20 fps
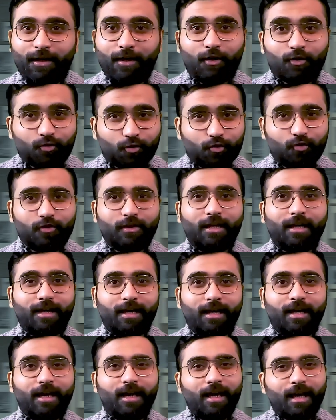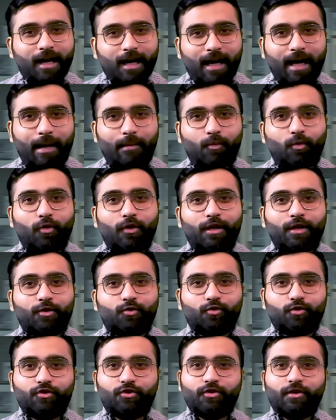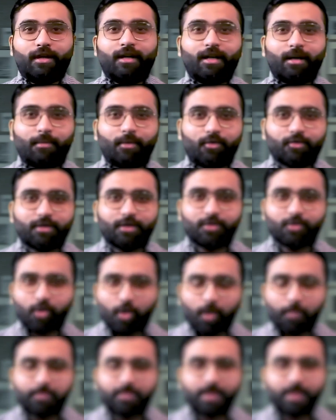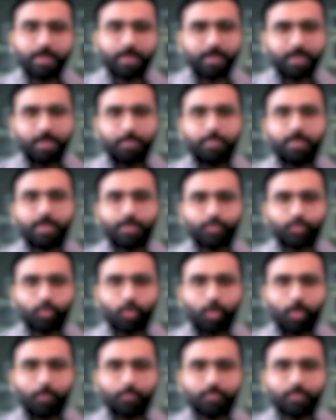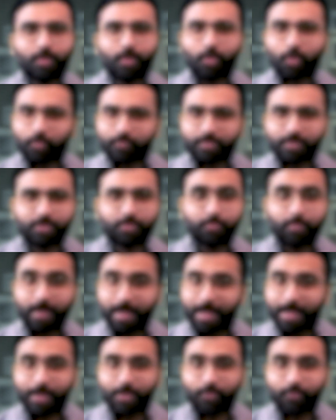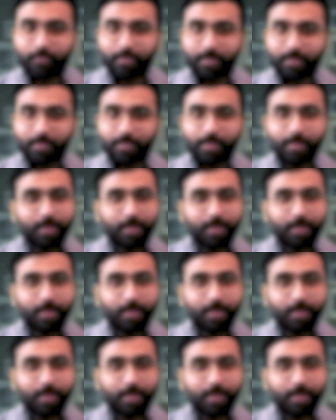So today, I am going to share about the top 10 in-demand jobs of this brand new year